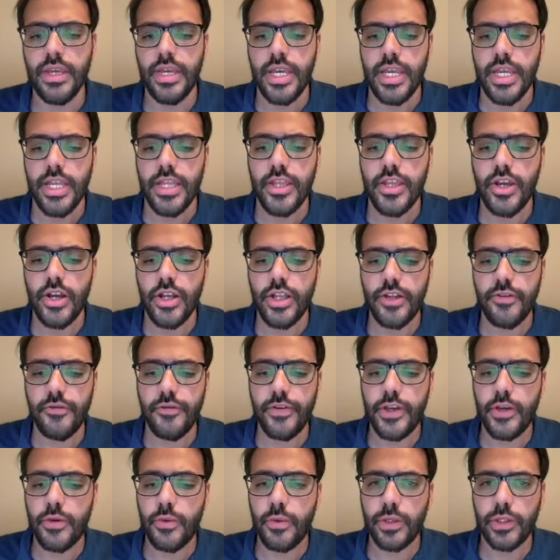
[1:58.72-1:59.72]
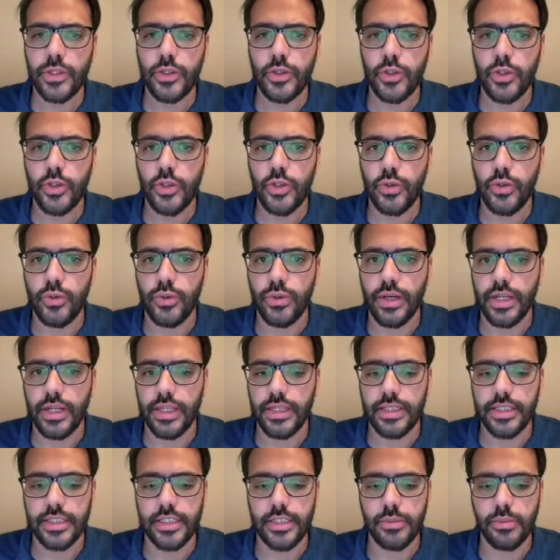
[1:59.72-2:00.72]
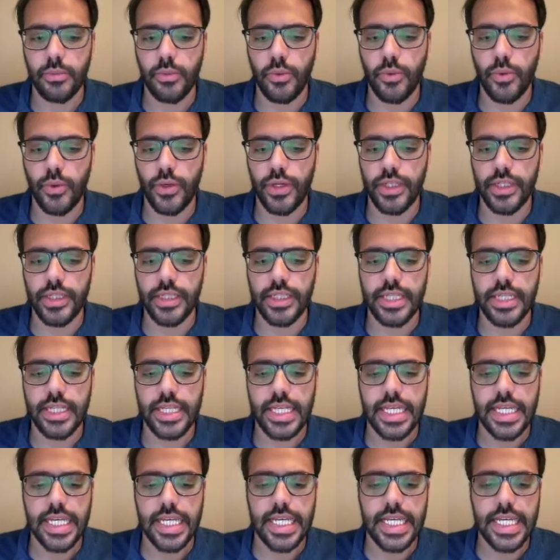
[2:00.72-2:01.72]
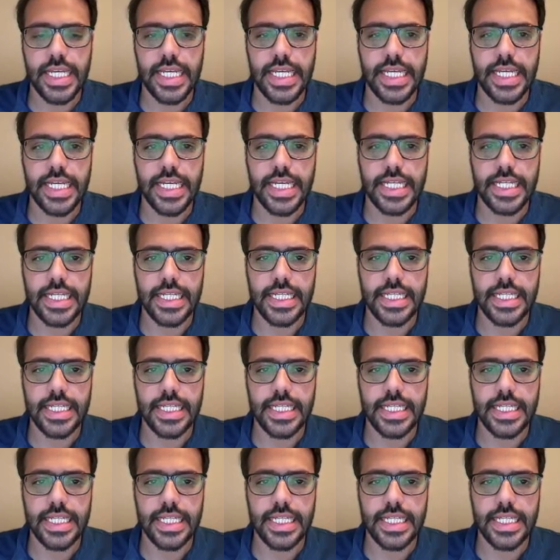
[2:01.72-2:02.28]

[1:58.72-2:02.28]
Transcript: The other thing you want to do at this point is